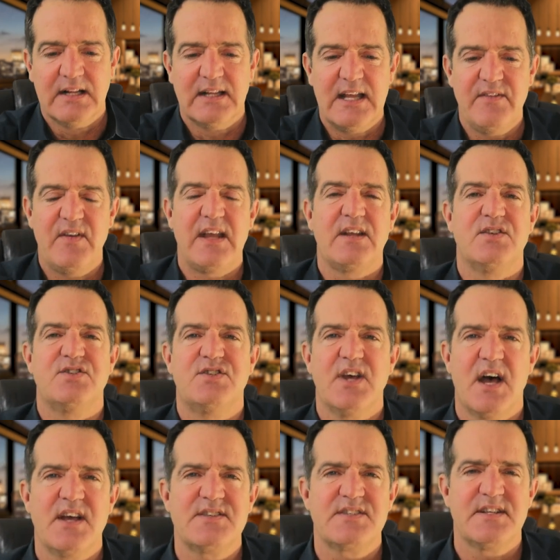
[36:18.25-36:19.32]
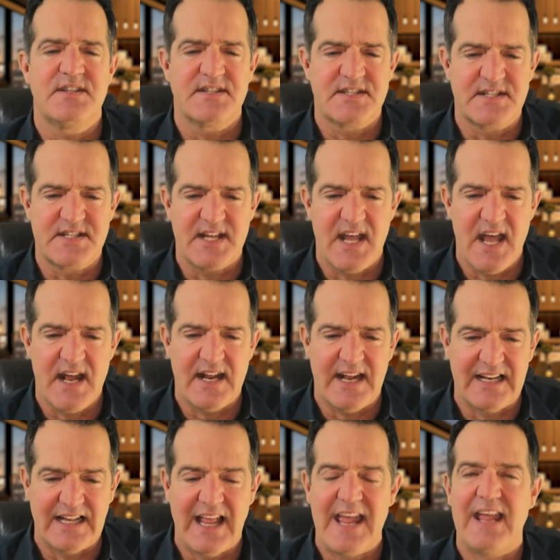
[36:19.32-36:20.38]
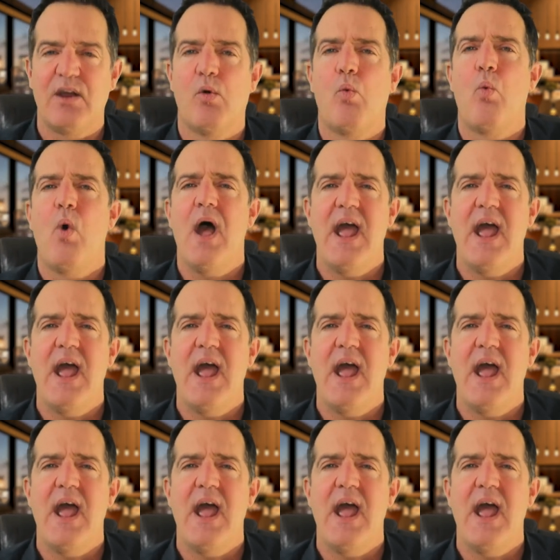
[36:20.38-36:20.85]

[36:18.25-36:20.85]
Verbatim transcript: leaving dozens dead and laying